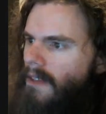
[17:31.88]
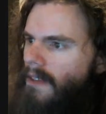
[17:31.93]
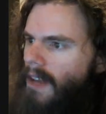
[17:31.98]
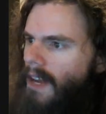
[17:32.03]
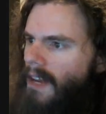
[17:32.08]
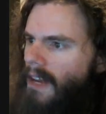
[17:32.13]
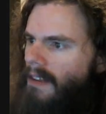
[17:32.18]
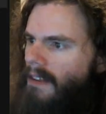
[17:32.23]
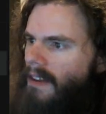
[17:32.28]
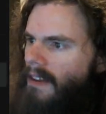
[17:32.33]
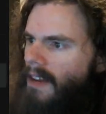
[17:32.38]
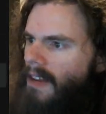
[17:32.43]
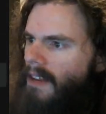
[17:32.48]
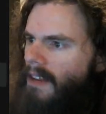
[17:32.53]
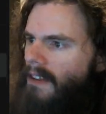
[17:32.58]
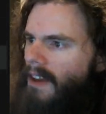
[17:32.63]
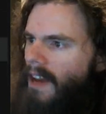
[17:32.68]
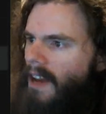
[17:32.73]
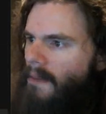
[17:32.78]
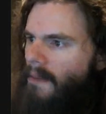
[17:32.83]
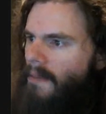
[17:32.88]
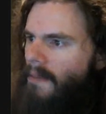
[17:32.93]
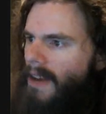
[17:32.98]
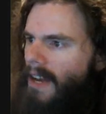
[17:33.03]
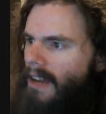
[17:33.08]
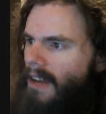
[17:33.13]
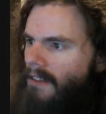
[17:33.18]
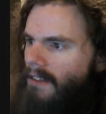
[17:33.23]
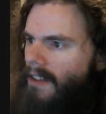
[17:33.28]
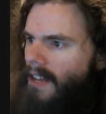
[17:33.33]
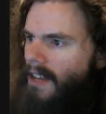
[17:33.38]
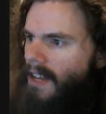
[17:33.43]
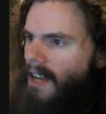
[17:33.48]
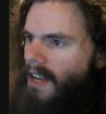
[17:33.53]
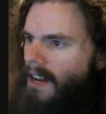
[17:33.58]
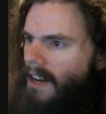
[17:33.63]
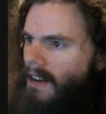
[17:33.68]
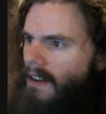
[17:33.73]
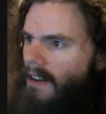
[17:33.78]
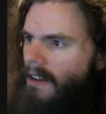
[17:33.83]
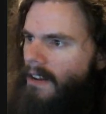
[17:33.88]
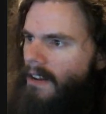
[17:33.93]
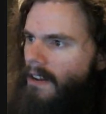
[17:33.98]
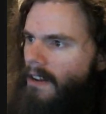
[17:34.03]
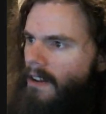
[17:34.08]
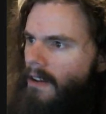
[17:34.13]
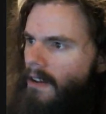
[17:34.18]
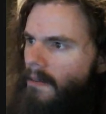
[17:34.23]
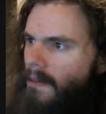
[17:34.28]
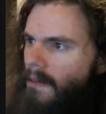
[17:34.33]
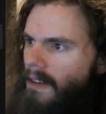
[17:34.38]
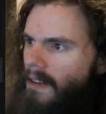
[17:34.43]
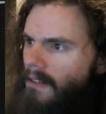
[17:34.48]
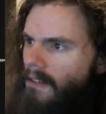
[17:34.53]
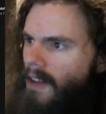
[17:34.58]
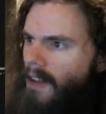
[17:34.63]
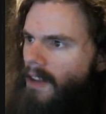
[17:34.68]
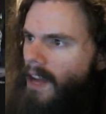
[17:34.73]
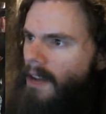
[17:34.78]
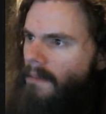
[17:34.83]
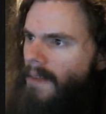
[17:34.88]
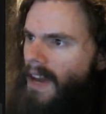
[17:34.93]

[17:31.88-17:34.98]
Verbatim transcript: at, uh, at Time magazine here because Time